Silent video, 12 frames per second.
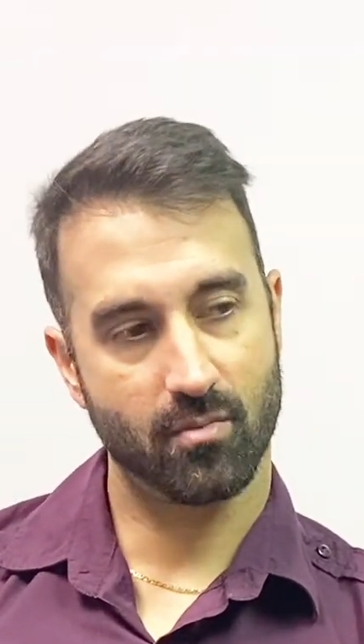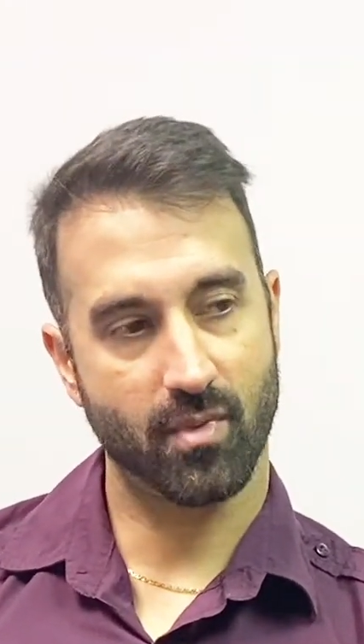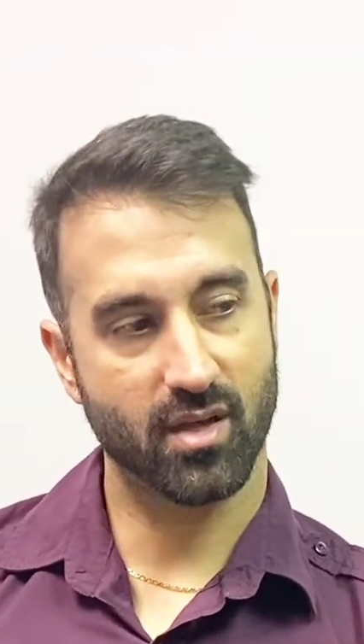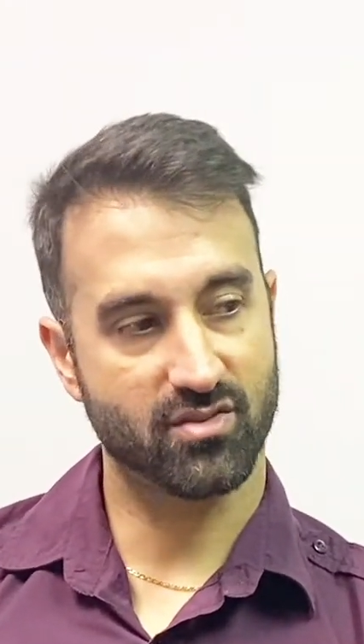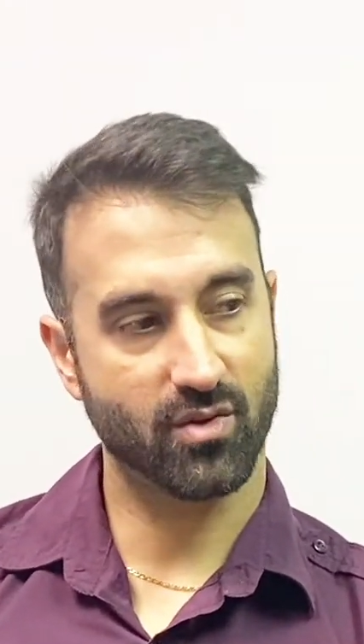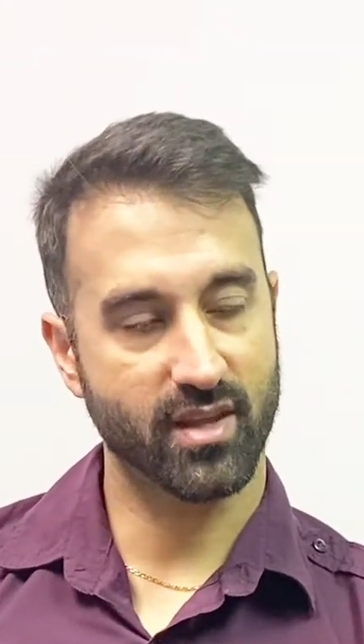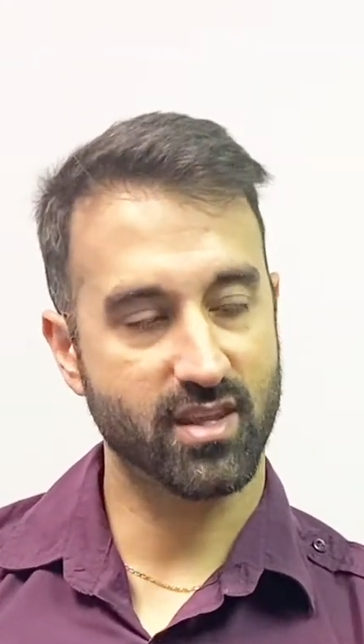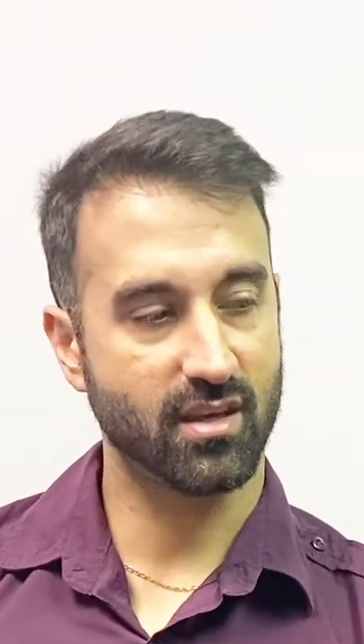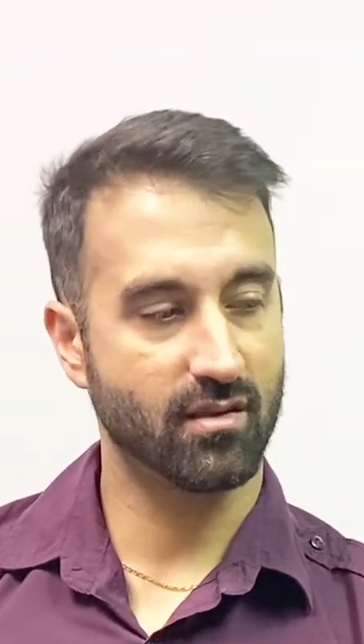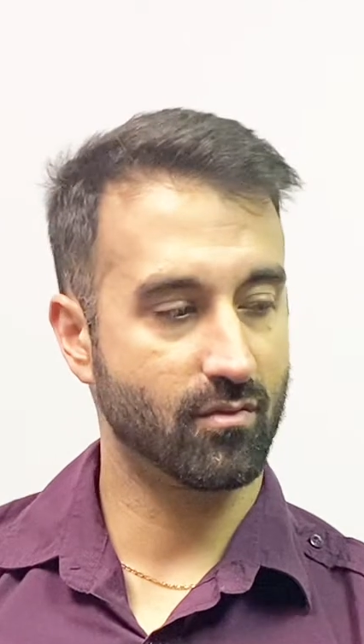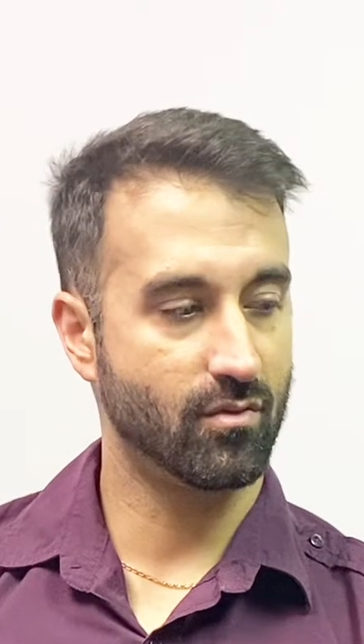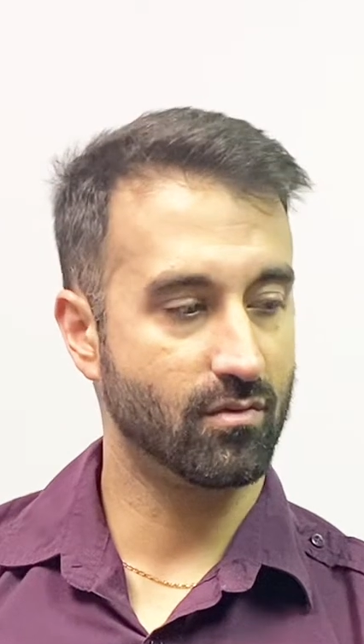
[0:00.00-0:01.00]
So I
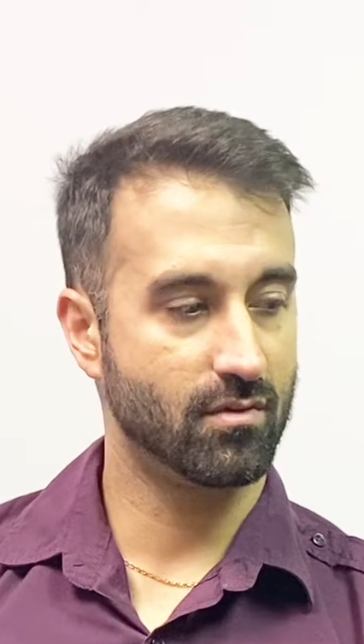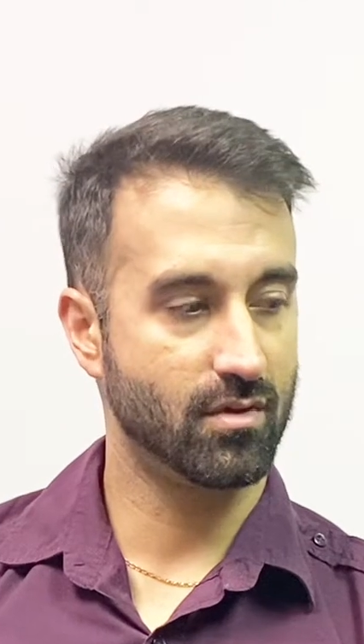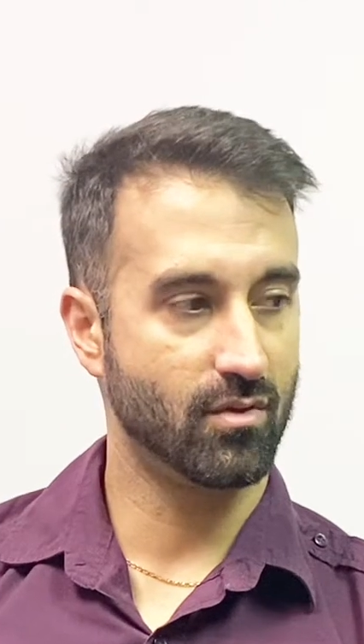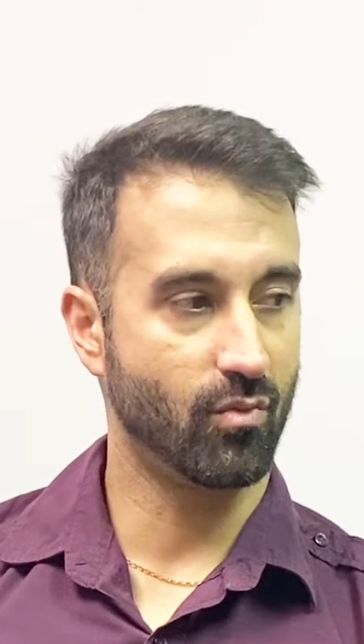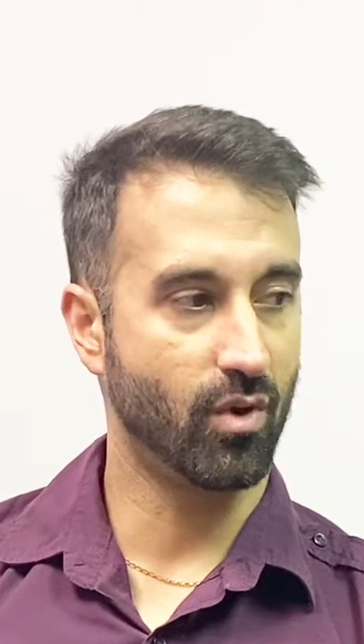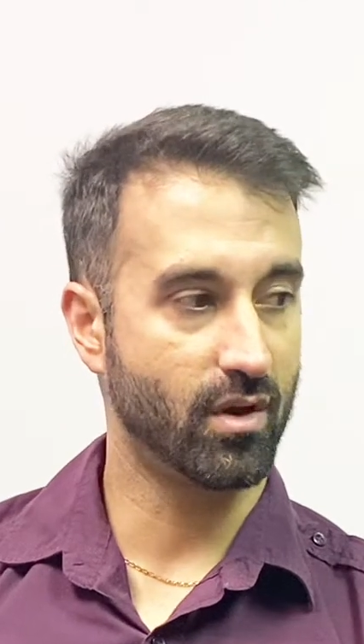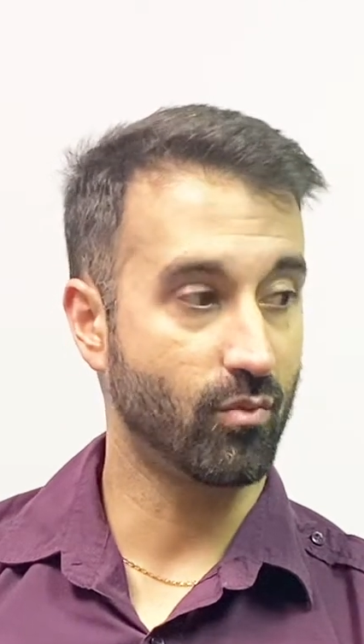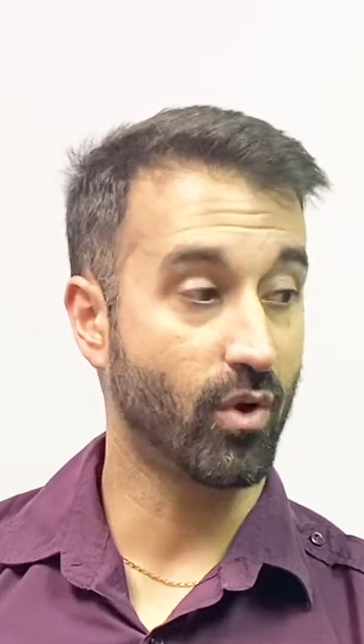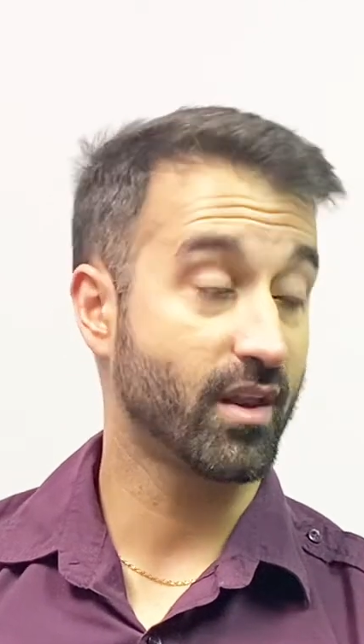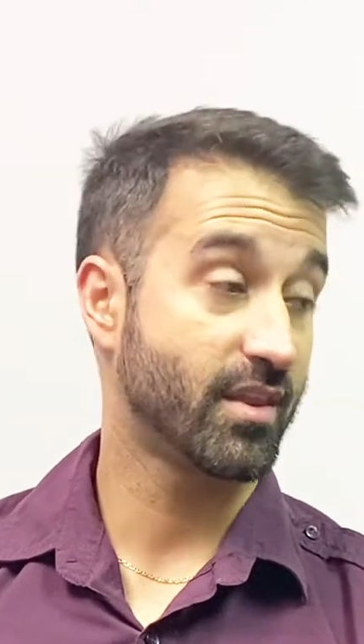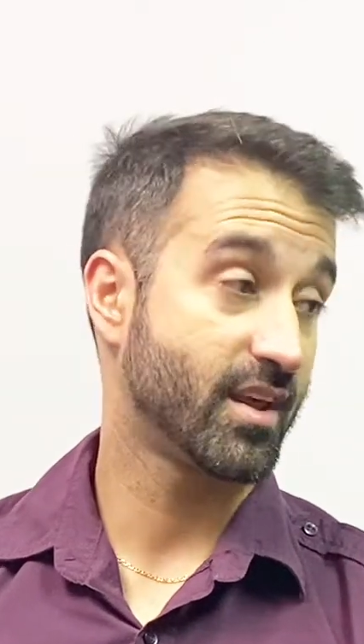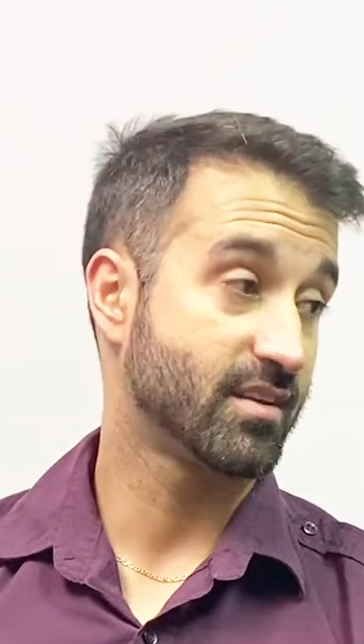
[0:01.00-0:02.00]
think one
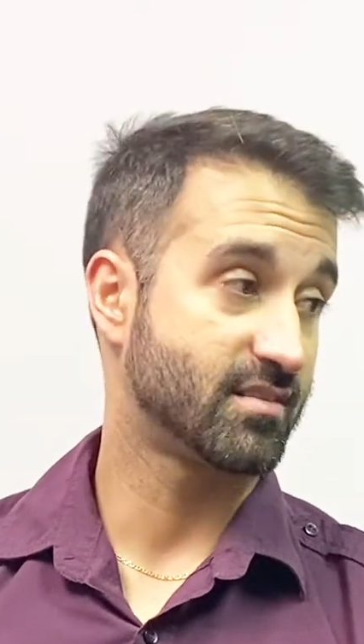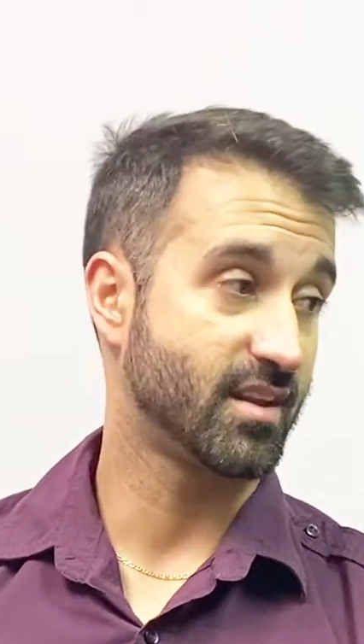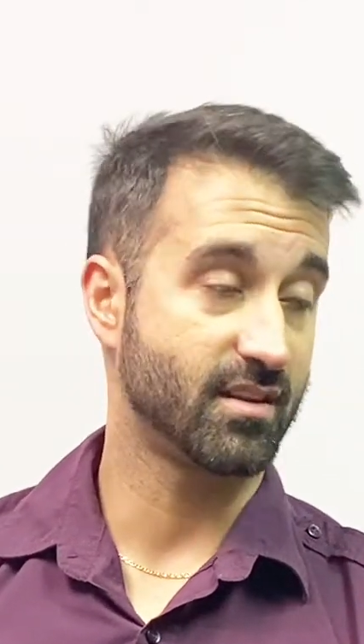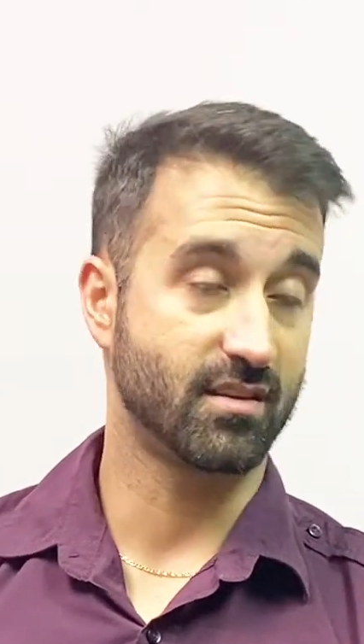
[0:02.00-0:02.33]
of the things that